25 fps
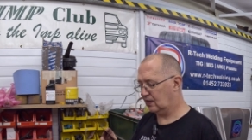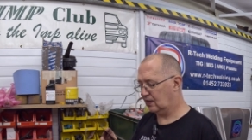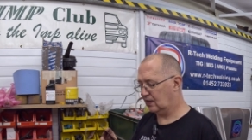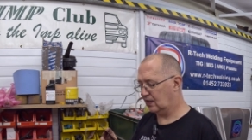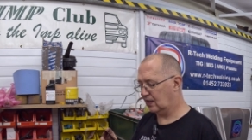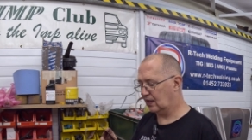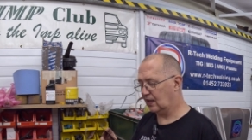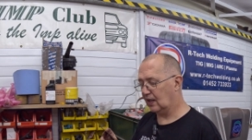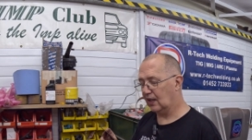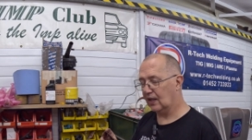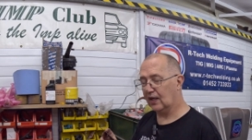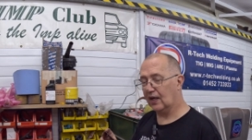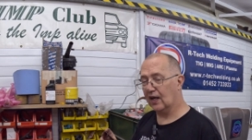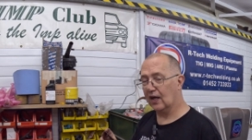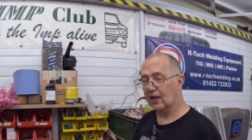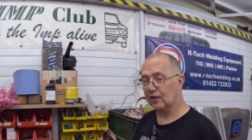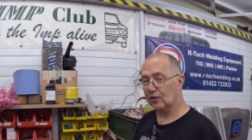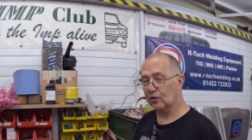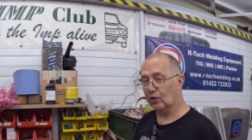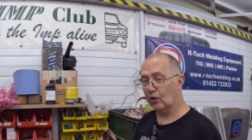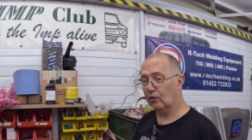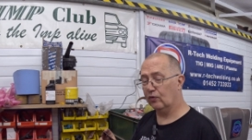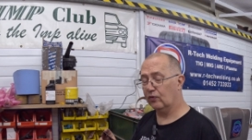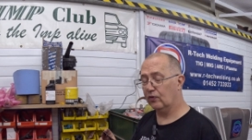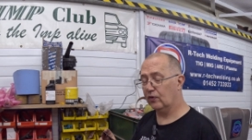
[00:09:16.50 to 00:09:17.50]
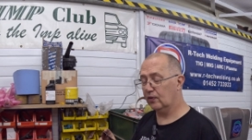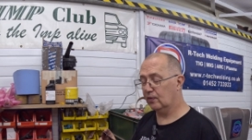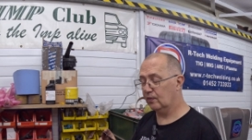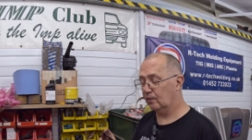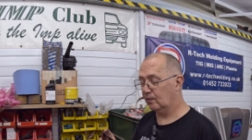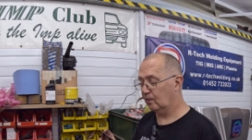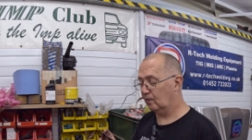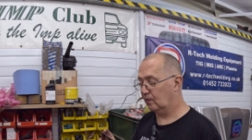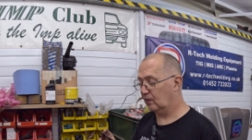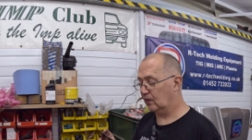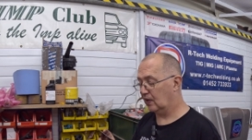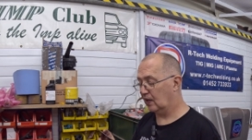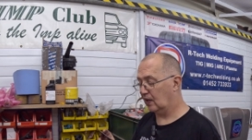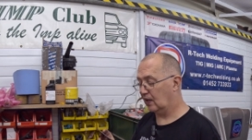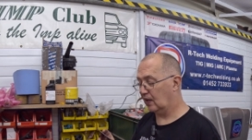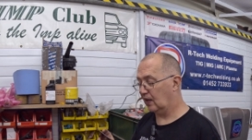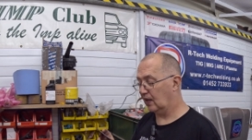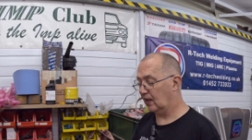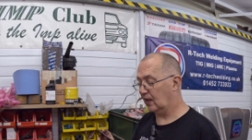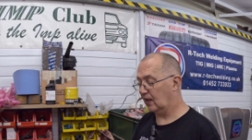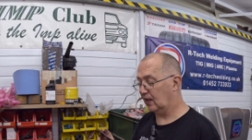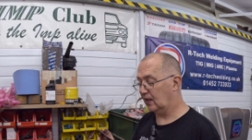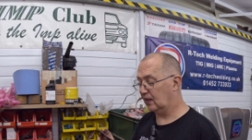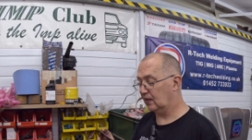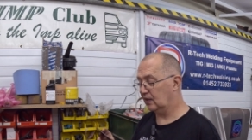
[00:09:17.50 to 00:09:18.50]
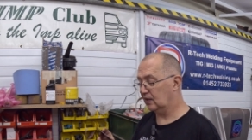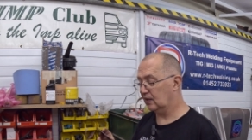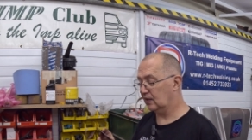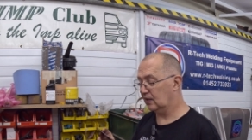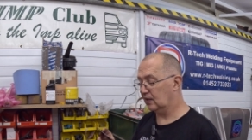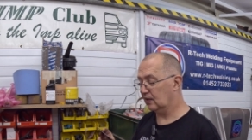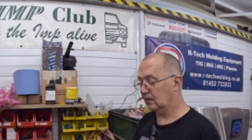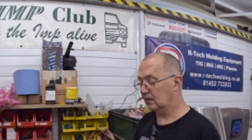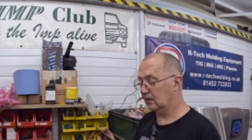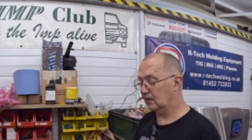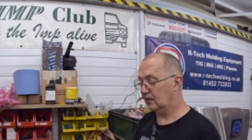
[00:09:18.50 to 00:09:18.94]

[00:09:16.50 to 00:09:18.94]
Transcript: the guard off, and